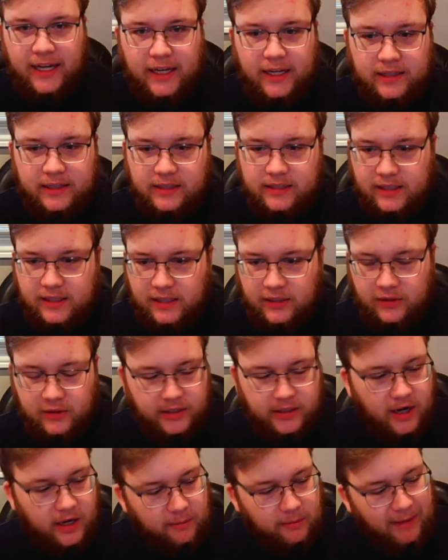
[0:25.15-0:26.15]
It, it's clearly
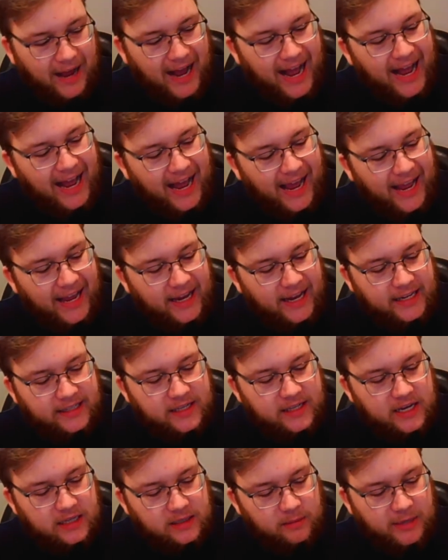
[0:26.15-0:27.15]
not a pie, it's,
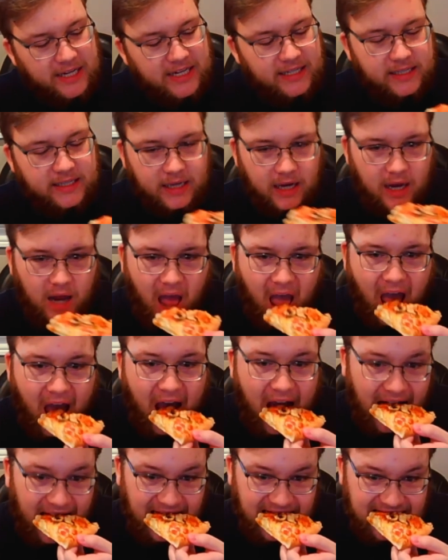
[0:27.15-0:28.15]
it's a pizza.
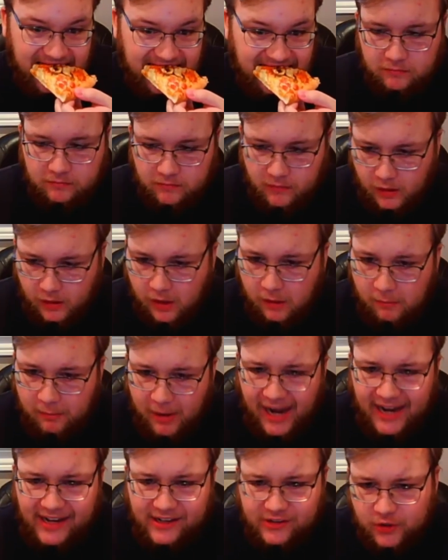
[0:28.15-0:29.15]
A
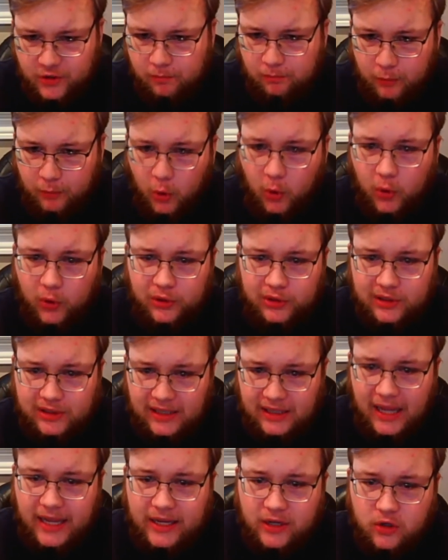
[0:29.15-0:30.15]
pie is a
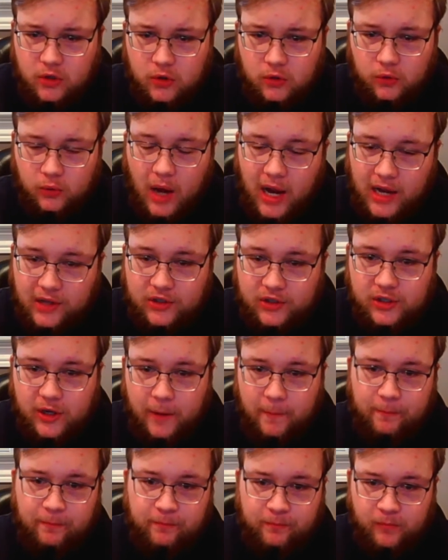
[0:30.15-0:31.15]
bowl-like crust
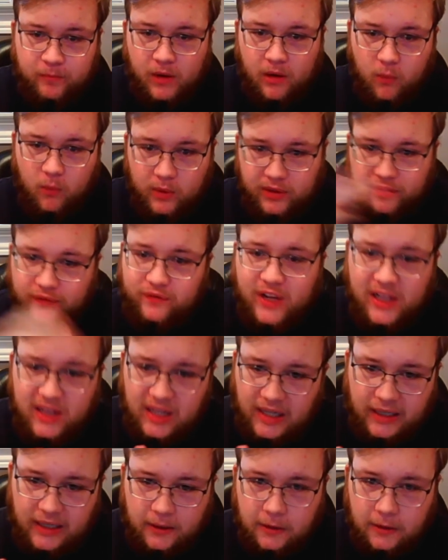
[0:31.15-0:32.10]
with filling.